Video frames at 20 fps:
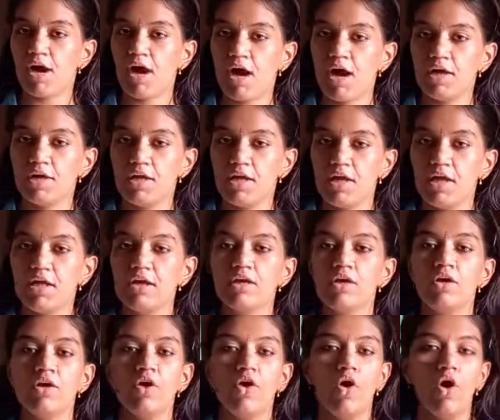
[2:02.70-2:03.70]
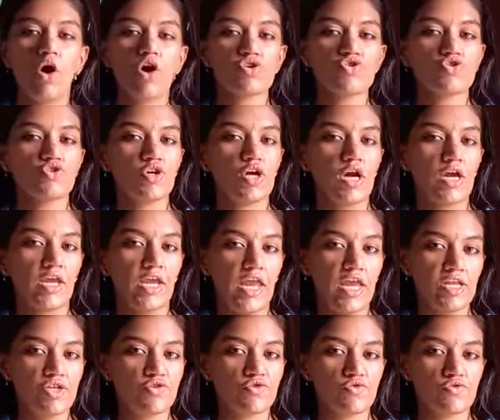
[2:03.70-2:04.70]
honey or
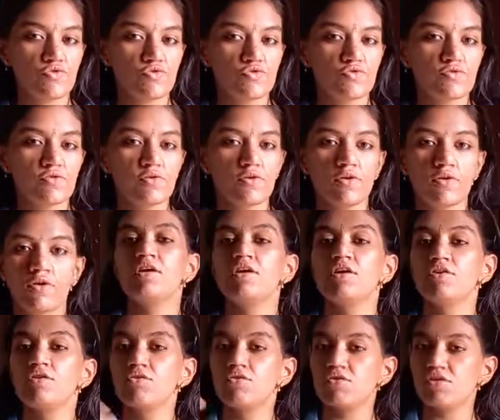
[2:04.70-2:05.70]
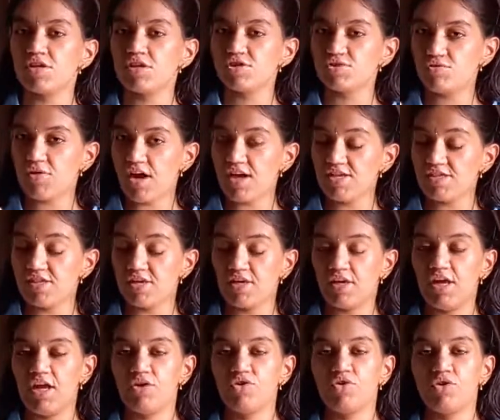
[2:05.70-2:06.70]
sugarcane juice. Do this twice a
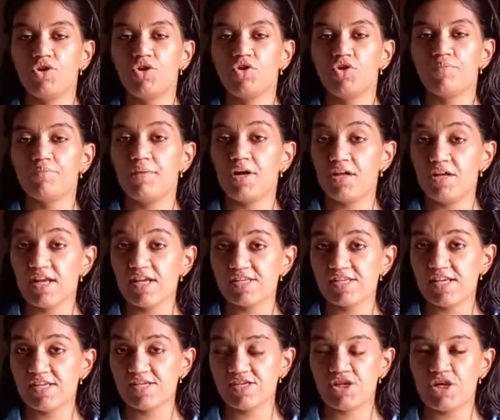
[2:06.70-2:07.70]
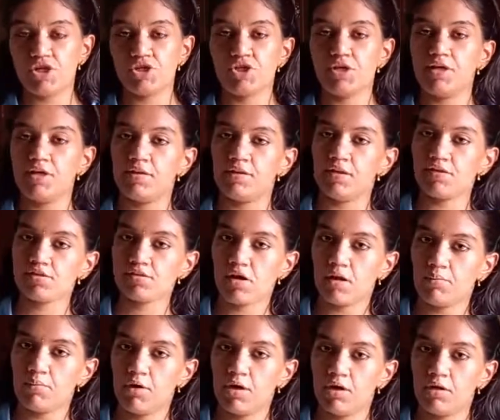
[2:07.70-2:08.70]
day to cure burning sensation in the
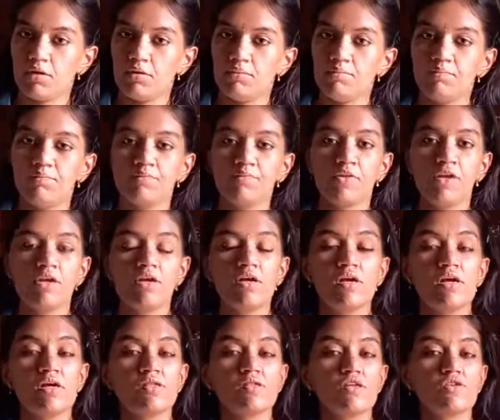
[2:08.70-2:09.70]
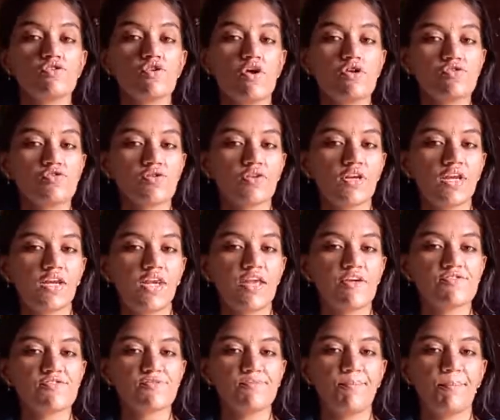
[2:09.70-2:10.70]
stomach. This also
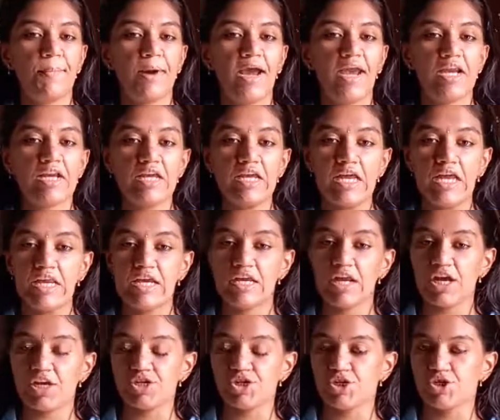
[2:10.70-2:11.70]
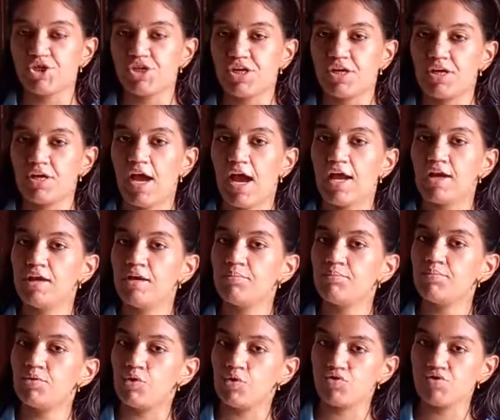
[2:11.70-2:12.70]
relieves mild indigestion and
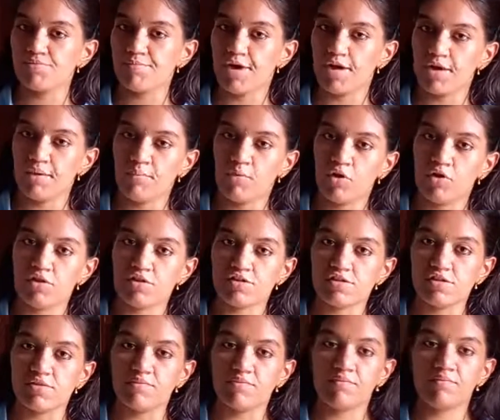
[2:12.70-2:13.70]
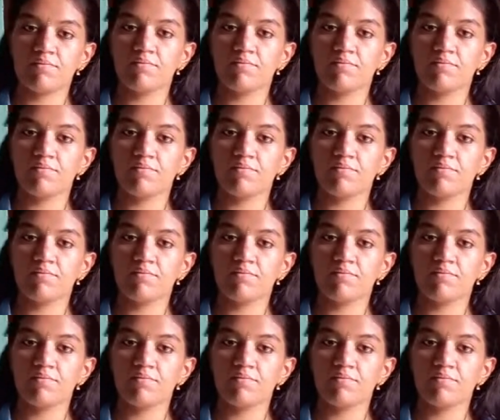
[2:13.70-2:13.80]
improves metabolism.